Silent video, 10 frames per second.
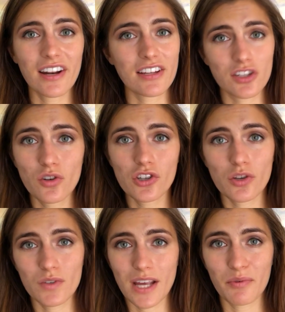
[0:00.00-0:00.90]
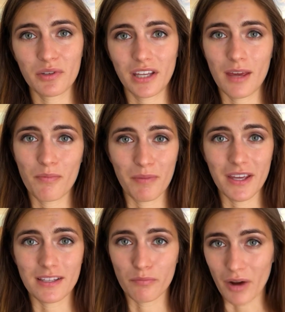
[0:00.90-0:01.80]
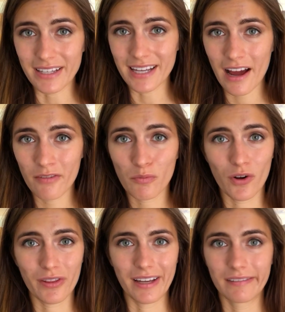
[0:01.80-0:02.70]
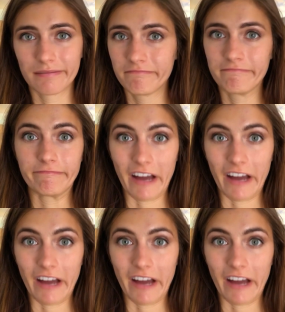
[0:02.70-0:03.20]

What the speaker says: and as soon as she was able to keep a piece of bread down more than